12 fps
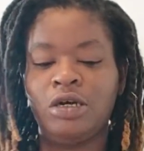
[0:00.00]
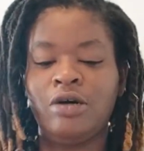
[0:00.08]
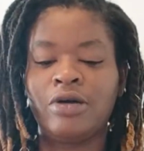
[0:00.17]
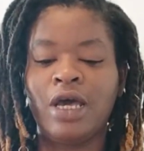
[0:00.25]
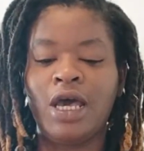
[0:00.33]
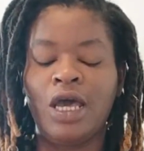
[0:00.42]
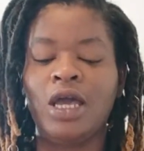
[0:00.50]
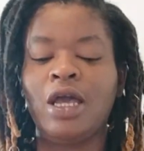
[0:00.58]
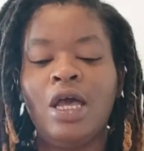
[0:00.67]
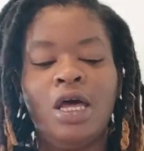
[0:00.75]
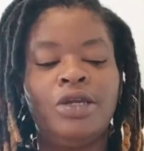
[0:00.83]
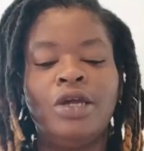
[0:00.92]
Okay,
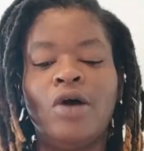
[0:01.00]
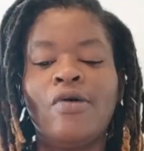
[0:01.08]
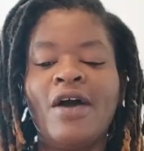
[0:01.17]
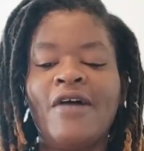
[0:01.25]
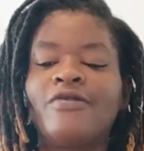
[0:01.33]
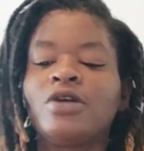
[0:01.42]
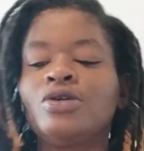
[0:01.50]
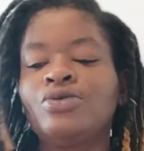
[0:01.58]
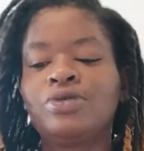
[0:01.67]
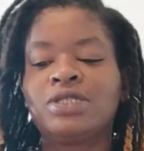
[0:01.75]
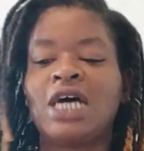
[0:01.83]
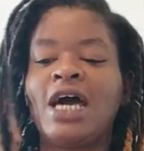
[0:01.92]
don't ever
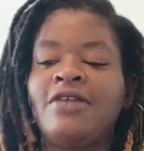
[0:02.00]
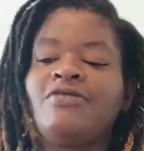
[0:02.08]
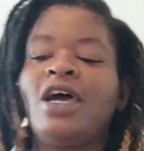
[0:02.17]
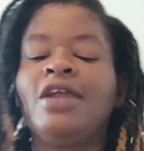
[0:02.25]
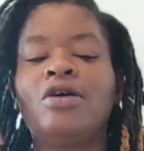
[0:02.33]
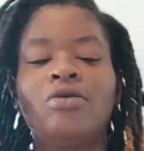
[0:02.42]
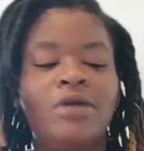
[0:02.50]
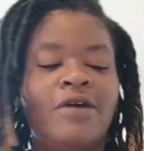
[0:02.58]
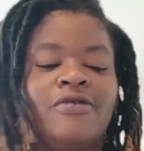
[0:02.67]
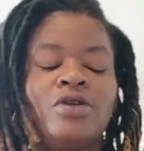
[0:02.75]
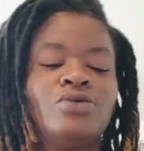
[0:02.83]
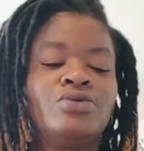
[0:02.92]
lose sight of that. Don't
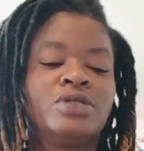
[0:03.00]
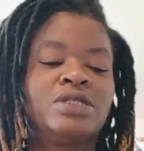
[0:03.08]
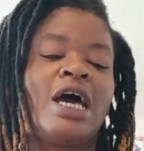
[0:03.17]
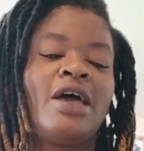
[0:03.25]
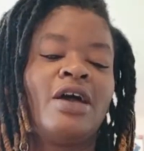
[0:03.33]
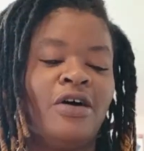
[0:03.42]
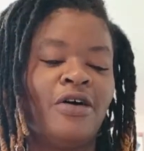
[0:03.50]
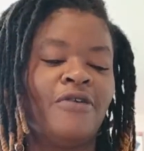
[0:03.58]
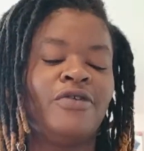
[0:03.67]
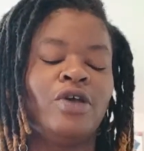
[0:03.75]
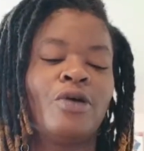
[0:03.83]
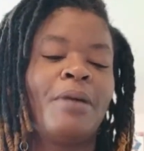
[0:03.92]
ever lose sight
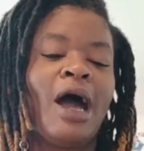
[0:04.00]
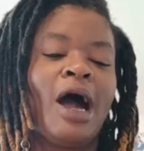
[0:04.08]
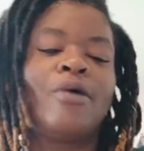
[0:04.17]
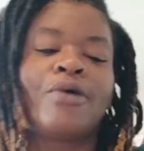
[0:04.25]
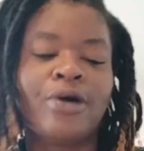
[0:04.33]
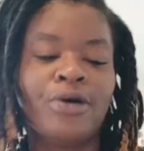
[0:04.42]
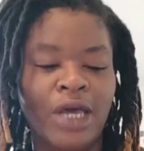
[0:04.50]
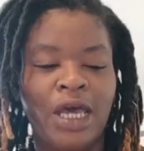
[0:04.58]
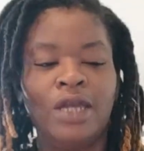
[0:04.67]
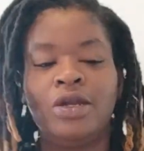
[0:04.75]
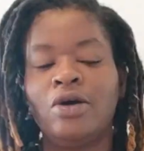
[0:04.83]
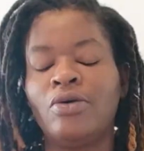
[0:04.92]
of your power.
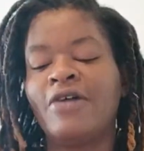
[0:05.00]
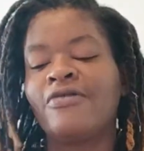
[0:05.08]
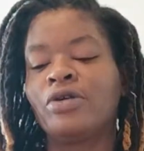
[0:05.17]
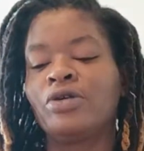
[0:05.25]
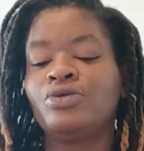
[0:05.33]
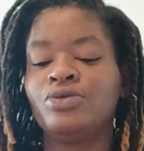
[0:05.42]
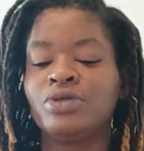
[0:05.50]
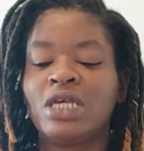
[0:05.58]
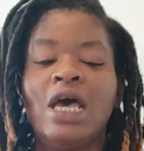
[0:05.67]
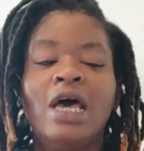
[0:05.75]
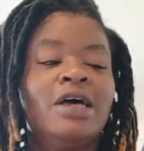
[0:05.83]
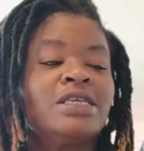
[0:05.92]
Okay, don't ever lose
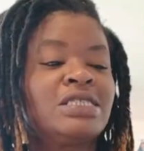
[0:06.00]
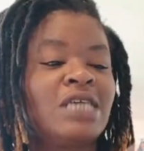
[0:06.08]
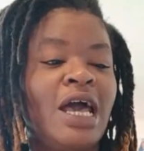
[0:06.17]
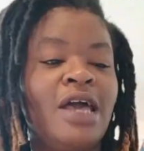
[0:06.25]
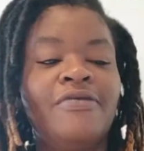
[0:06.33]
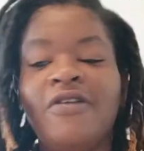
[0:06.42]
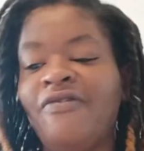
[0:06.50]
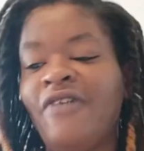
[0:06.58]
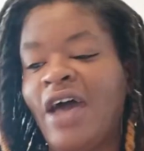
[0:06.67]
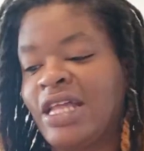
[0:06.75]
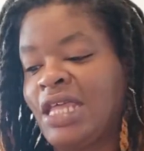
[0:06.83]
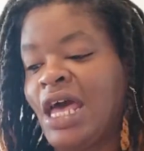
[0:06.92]
sight of the
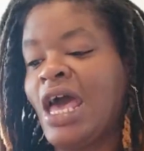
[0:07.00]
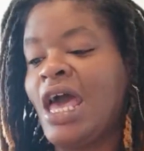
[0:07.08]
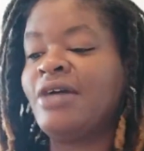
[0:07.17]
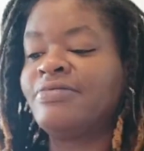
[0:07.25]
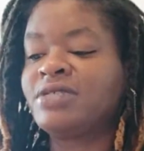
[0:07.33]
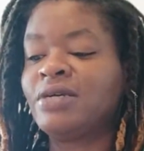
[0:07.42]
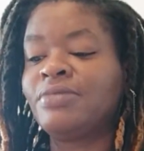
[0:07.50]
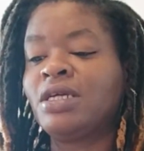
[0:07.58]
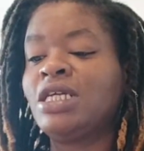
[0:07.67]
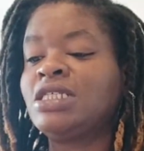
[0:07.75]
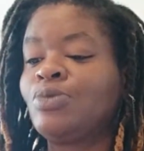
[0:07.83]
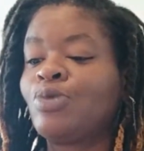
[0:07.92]
fact that, hey, if
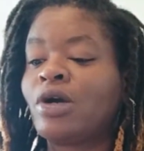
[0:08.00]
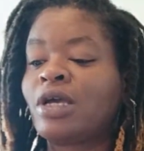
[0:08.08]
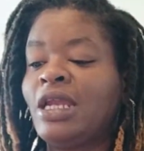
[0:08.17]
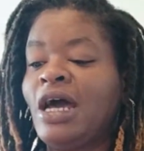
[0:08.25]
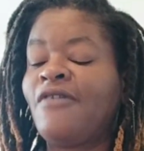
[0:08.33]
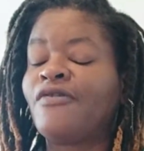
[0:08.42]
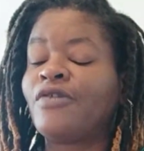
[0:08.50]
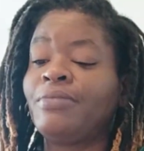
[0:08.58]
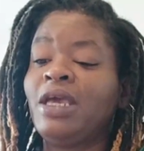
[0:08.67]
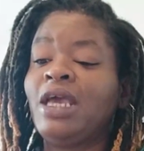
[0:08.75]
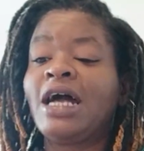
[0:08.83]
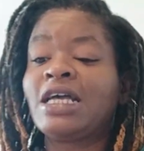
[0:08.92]
something isn't working out for
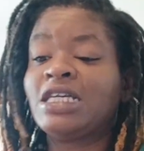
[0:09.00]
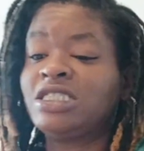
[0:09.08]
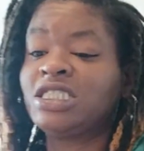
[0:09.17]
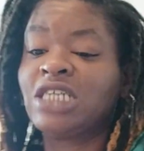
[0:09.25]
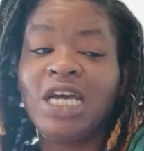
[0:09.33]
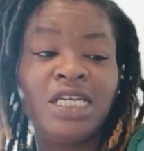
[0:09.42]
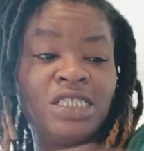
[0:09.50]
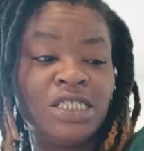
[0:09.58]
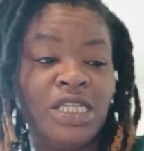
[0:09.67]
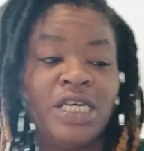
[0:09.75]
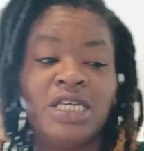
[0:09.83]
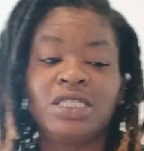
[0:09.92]
me, I can
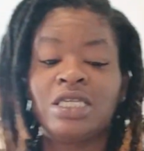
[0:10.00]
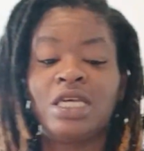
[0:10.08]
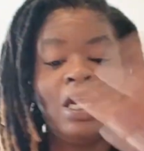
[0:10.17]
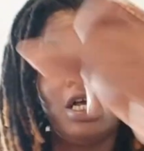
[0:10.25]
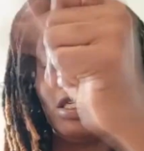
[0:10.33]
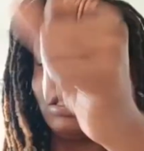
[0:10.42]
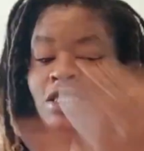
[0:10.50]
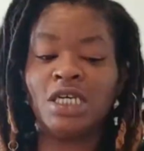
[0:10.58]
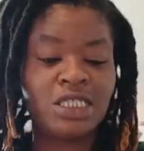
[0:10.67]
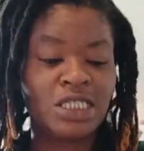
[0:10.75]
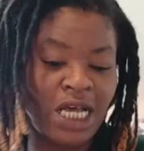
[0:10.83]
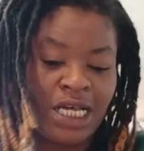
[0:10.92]
change this
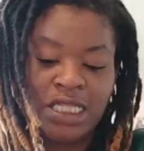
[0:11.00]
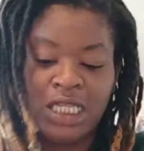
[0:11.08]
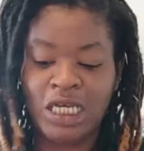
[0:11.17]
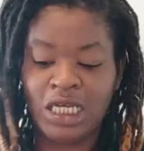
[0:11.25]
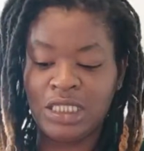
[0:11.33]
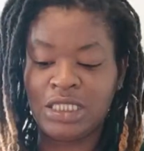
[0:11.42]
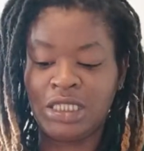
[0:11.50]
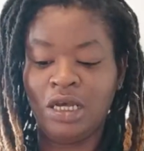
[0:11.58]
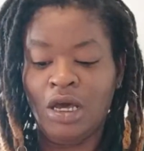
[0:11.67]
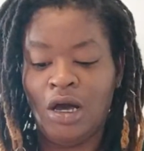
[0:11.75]
just like this.